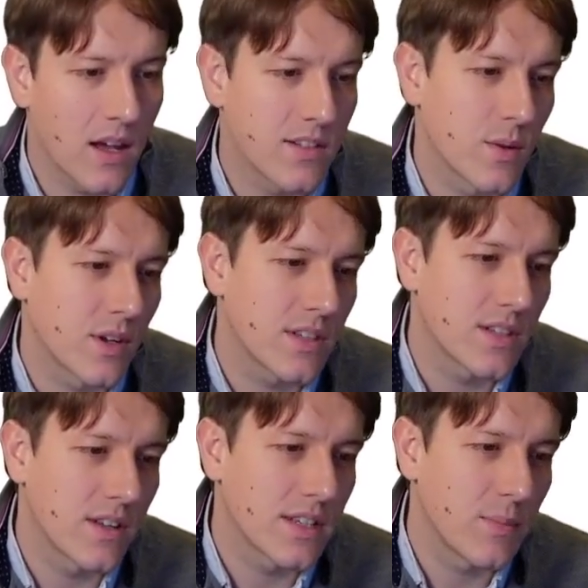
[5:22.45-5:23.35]
So a good
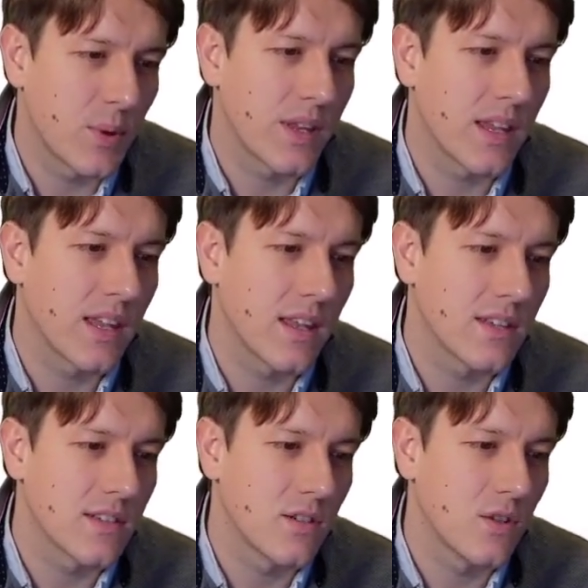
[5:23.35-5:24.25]
starting point here
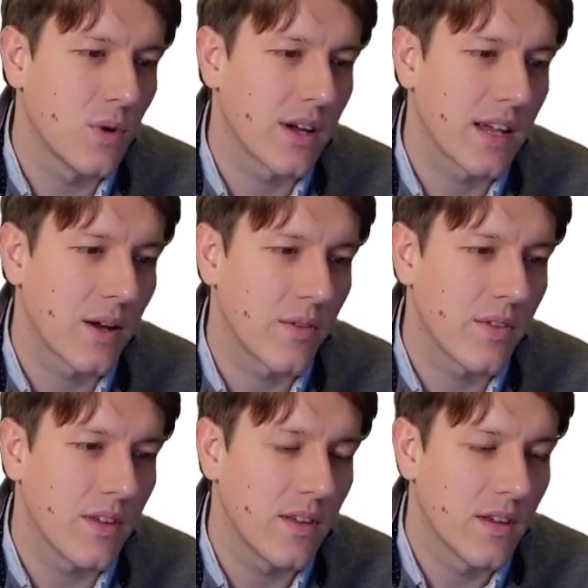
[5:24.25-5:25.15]
is to work out
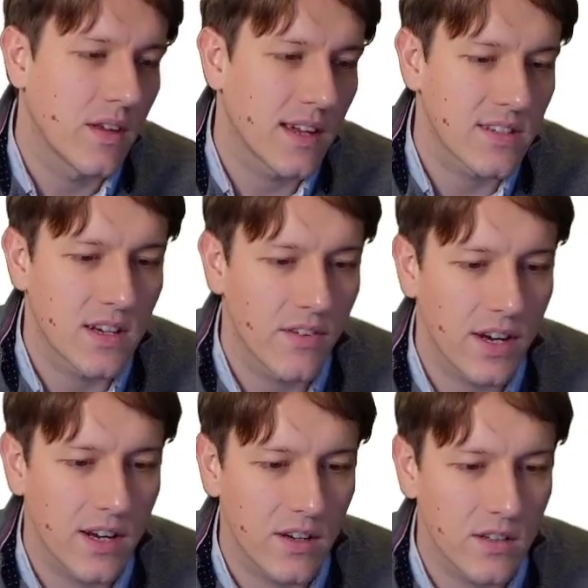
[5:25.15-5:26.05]
the
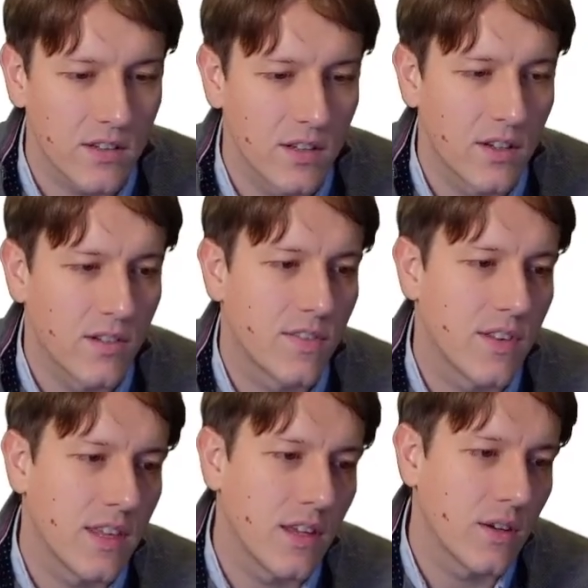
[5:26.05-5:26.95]
exterior angle
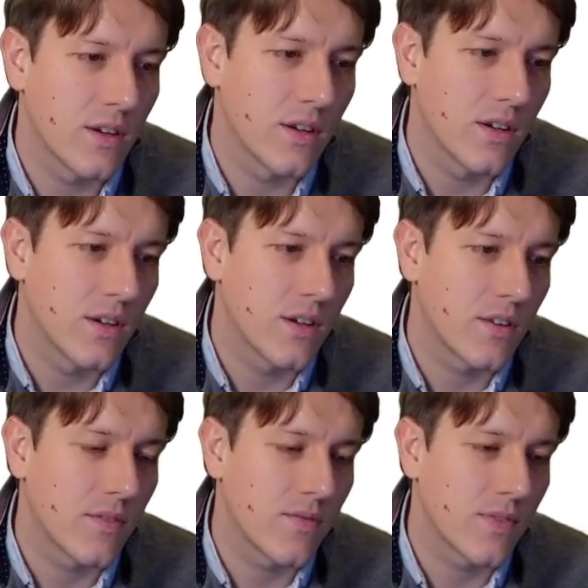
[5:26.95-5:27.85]
for the
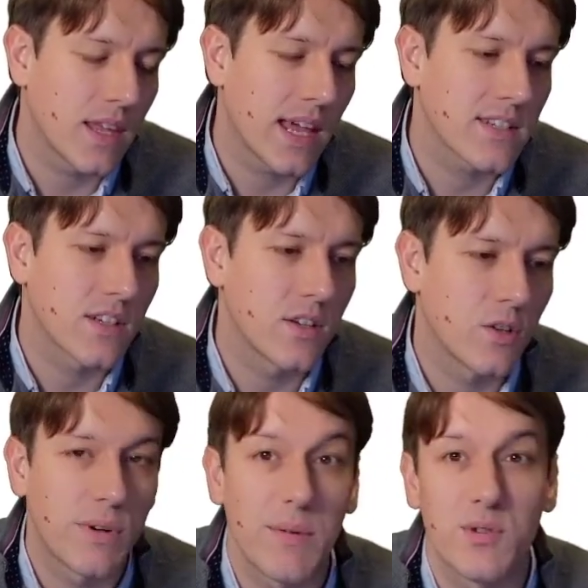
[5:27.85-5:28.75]
hexagon,
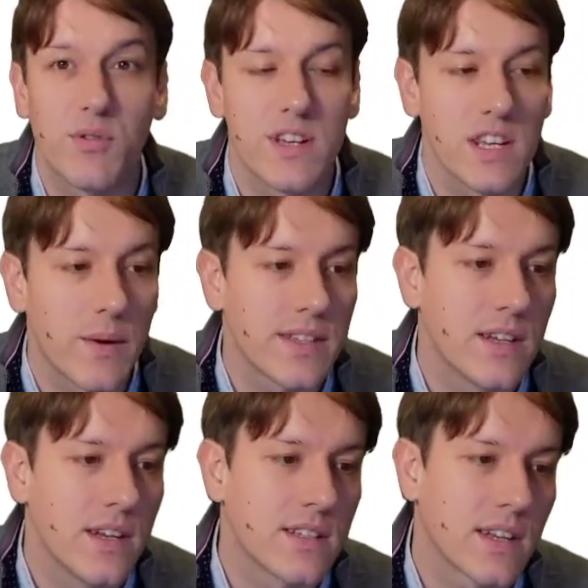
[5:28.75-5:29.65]
or perhaps you already know it.
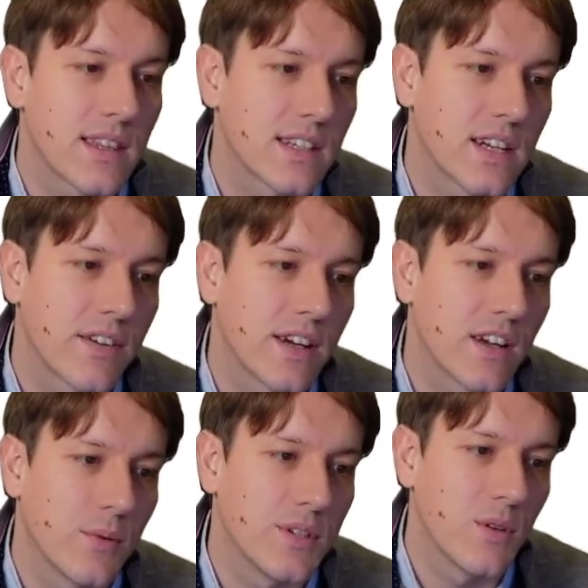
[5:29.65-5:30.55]
To get the exterior
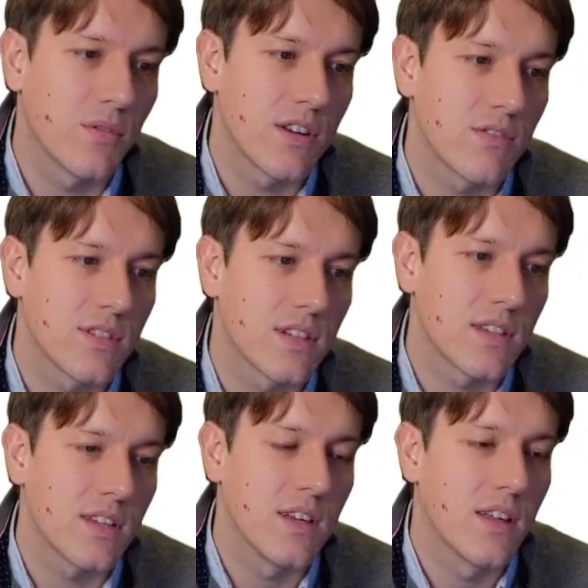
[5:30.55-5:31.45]
angle, we do
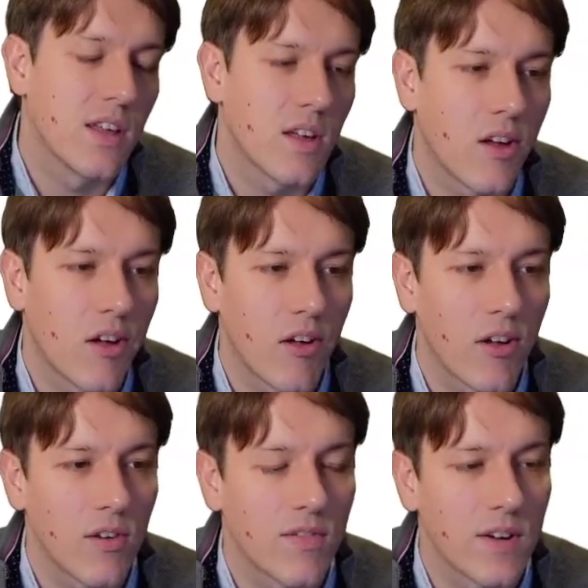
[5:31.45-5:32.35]
360
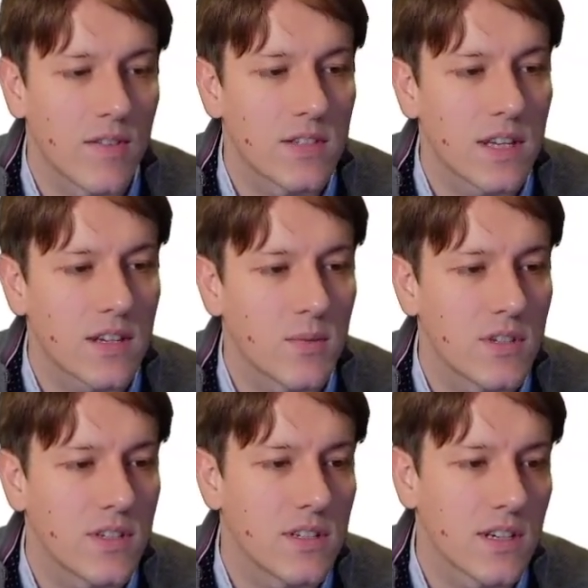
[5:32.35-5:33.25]
over 6,
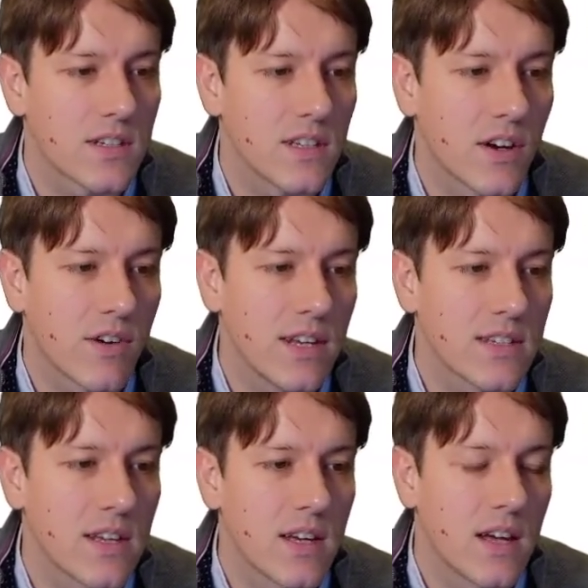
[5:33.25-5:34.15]
which is 60
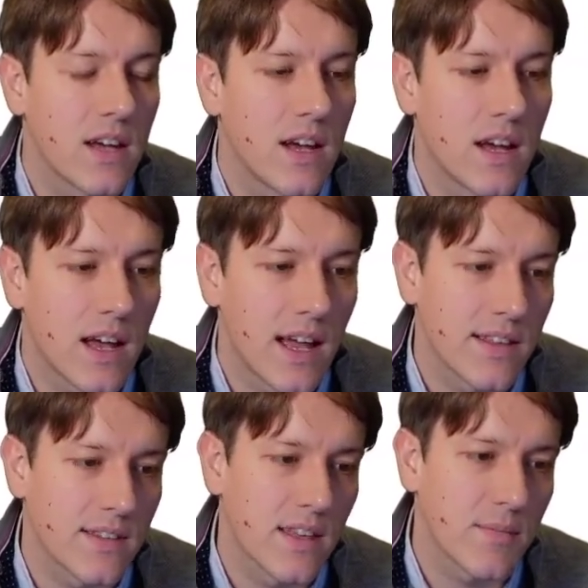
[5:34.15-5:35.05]
degrees,
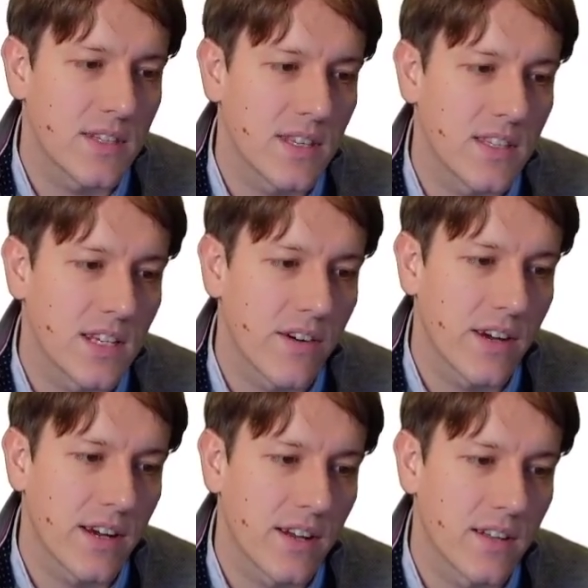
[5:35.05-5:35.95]
and that means the
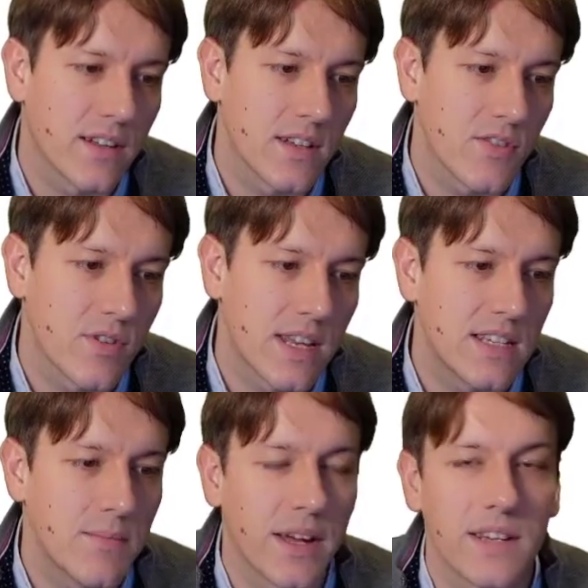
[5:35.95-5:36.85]
interior angle is
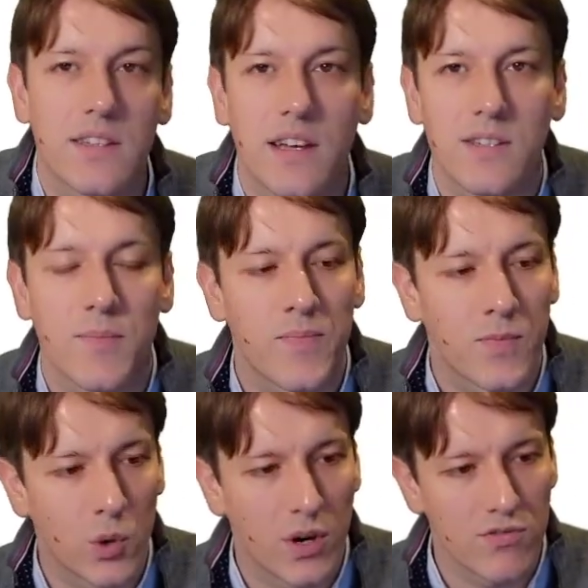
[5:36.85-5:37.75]
180 minus that,
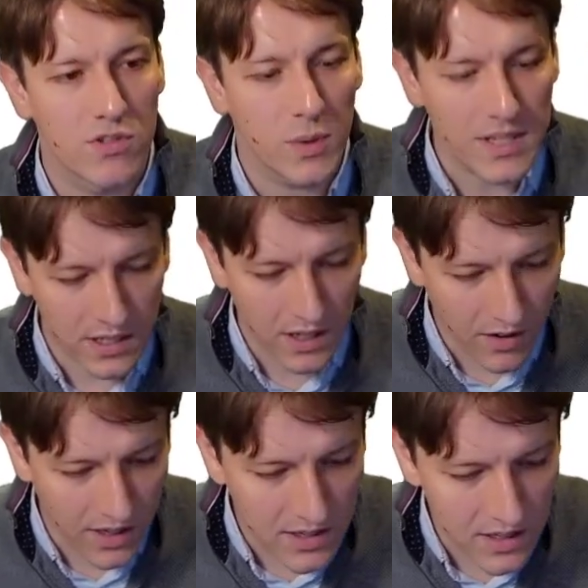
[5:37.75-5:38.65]
or 120
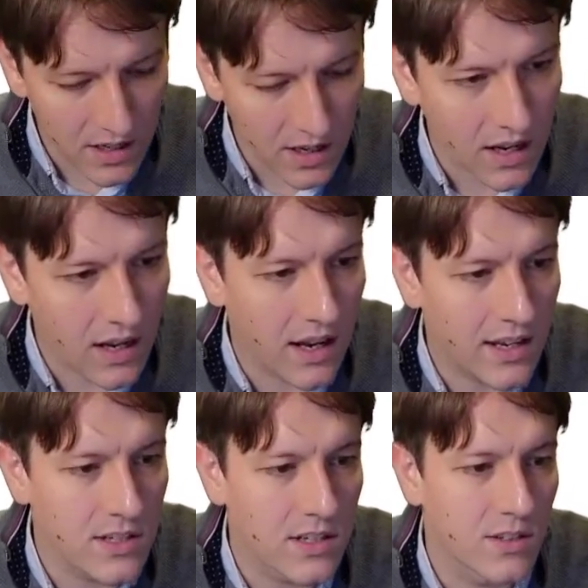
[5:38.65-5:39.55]
degrees.
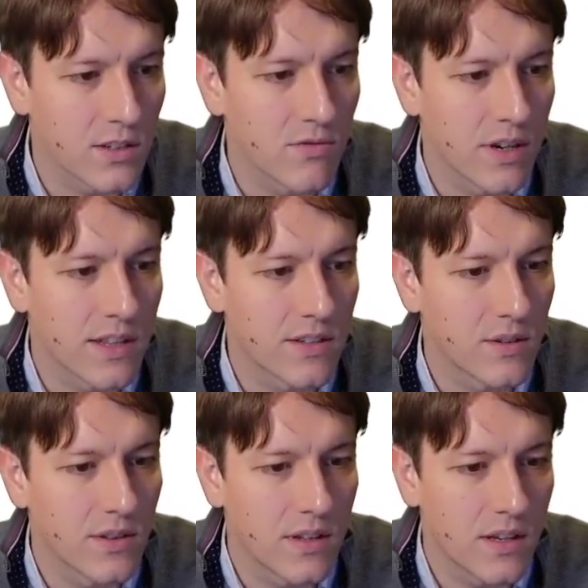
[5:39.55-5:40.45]
Actually, I'll just write
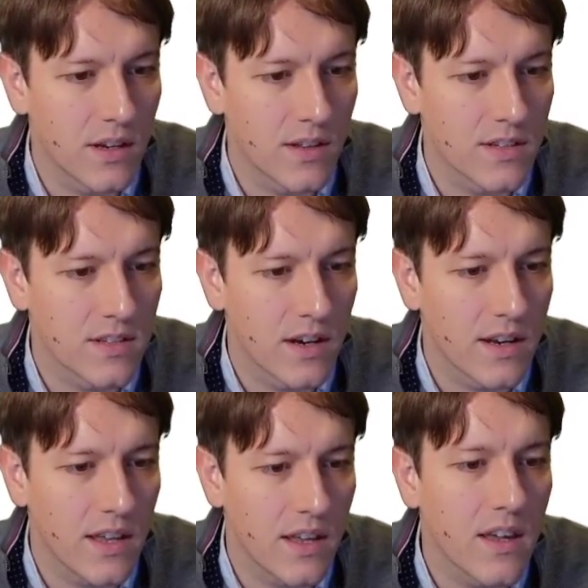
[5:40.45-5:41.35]
that on the other
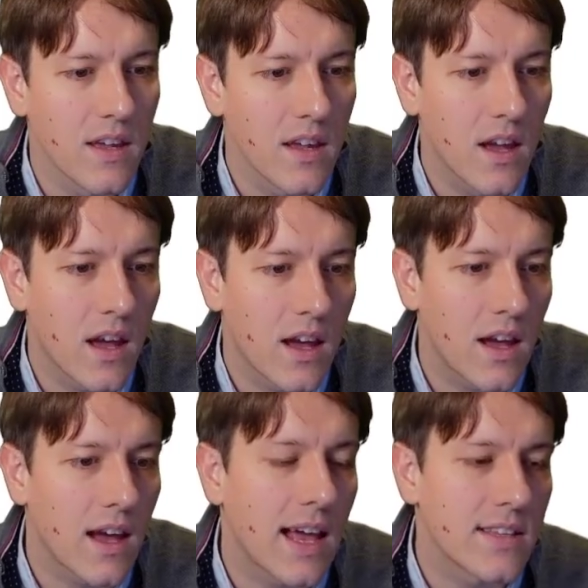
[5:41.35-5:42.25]
side here.
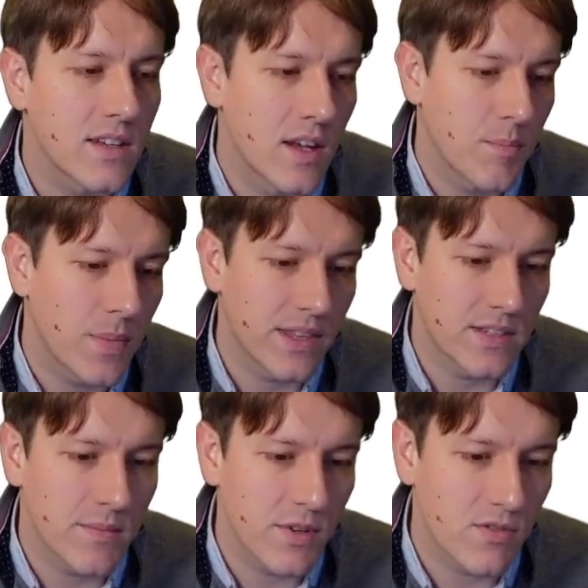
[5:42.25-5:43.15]
And by the
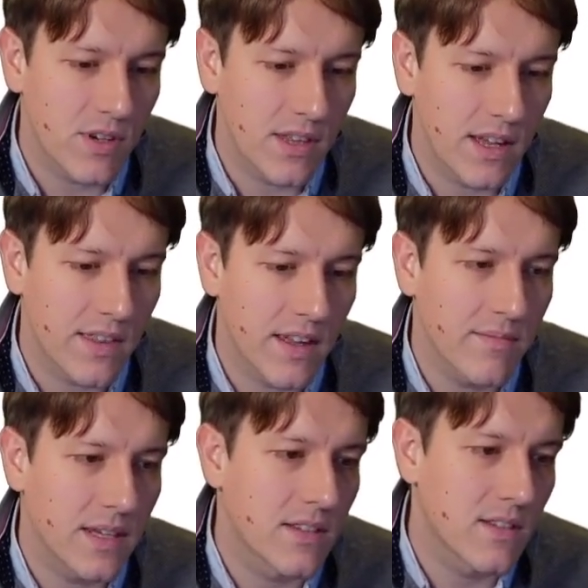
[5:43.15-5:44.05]
symmetry then,
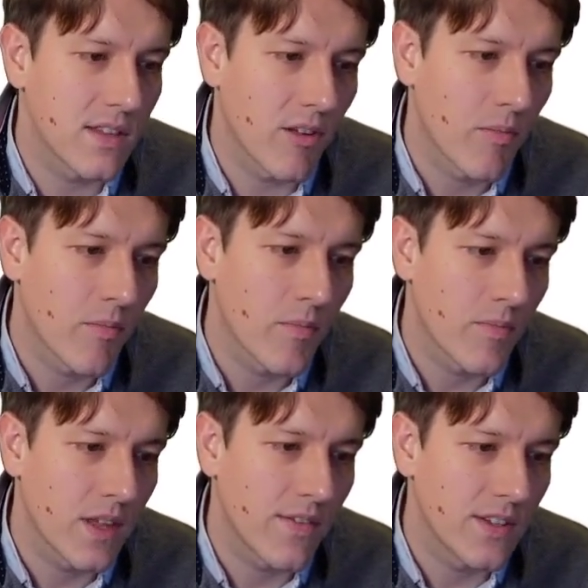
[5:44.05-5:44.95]
that means that
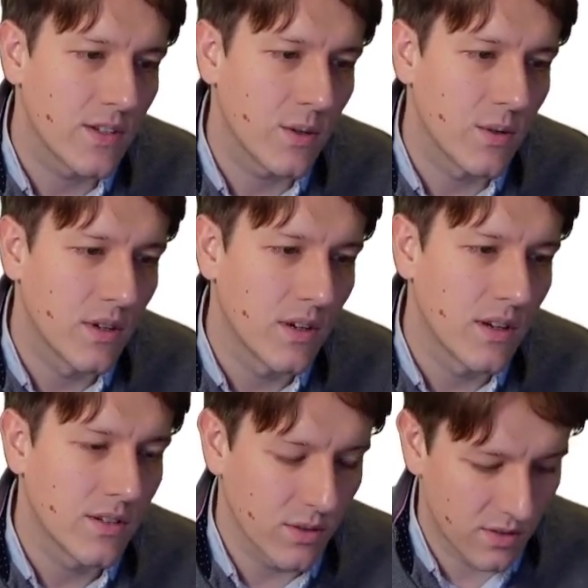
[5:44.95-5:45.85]
if I do
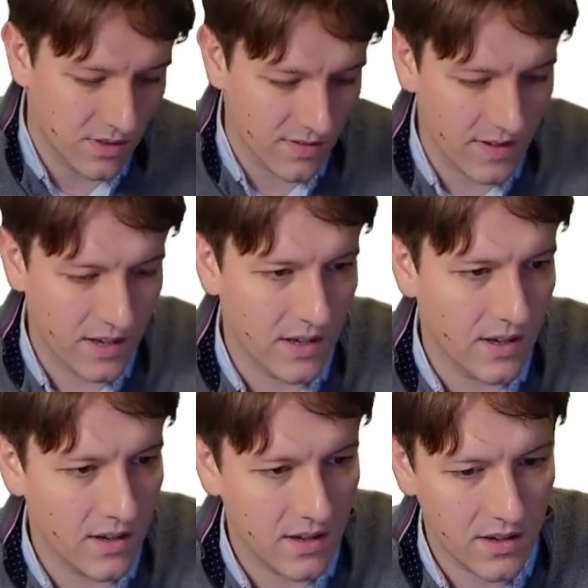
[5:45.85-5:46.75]
sort of
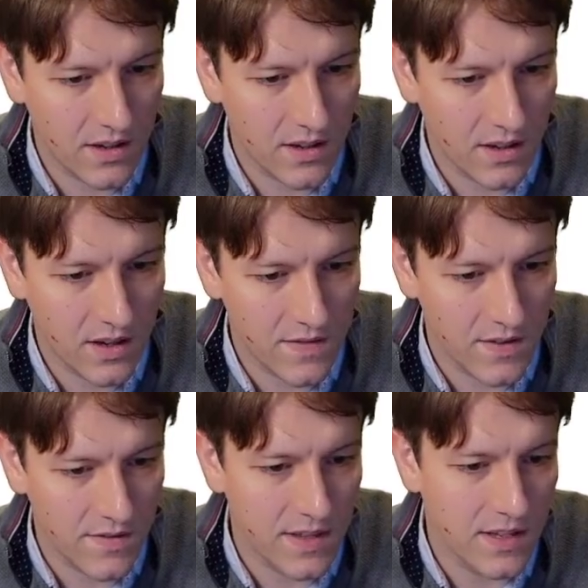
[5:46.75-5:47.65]

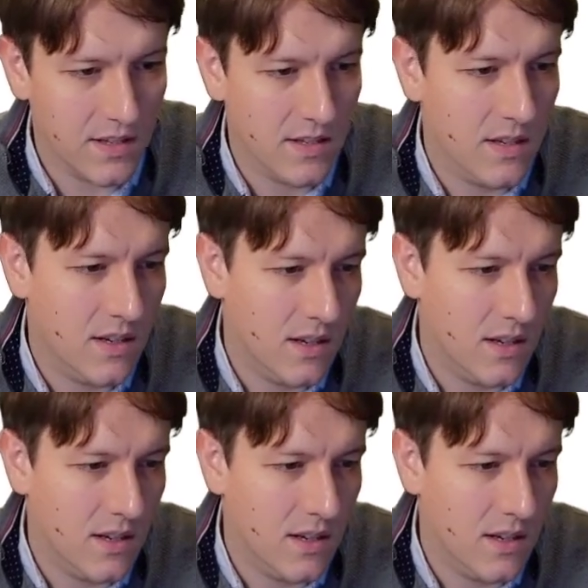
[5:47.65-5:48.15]
half of this